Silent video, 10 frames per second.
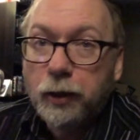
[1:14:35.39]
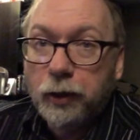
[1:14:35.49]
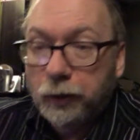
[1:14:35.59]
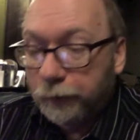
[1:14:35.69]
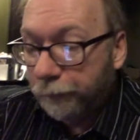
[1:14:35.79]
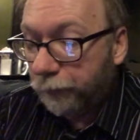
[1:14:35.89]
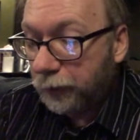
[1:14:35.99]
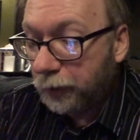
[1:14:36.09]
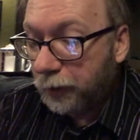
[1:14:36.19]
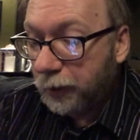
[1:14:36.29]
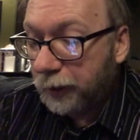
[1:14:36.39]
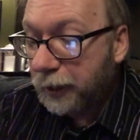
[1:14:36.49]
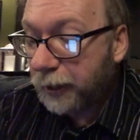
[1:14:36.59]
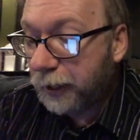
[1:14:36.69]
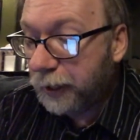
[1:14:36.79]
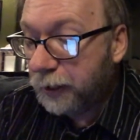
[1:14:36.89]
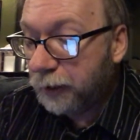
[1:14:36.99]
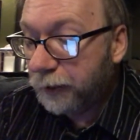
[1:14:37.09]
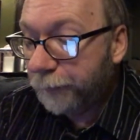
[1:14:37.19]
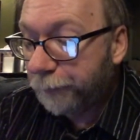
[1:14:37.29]
uh, I got a
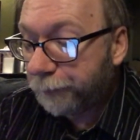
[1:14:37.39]
uh,